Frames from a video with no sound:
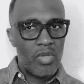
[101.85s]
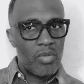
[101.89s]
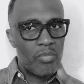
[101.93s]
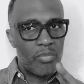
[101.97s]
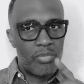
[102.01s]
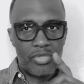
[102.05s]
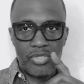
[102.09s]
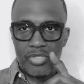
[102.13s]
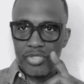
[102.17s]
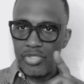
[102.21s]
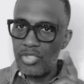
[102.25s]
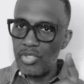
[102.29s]

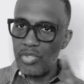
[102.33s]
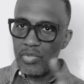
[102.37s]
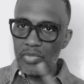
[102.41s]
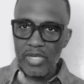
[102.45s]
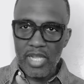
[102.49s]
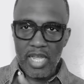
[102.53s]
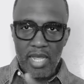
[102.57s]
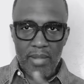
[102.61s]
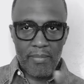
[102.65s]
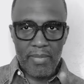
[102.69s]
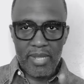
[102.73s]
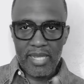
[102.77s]
but do
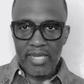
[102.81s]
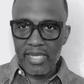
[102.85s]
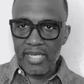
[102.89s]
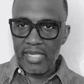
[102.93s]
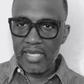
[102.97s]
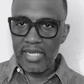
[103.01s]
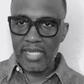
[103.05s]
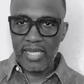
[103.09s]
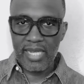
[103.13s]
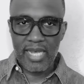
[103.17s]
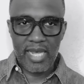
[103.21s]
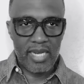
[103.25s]
not make
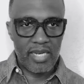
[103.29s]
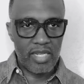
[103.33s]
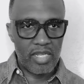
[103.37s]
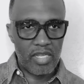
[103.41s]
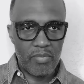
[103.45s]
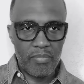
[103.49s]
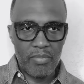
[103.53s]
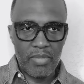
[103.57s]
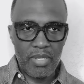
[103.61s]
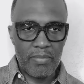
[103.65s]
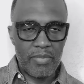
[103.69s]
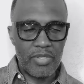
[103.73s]
any kind of
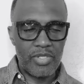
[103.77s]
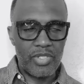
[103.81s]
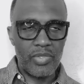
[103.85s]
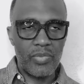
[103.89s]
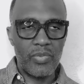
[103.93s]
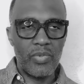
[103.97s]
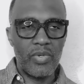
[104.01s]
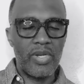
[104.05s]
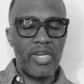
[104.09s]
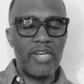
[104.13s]
commitment to her.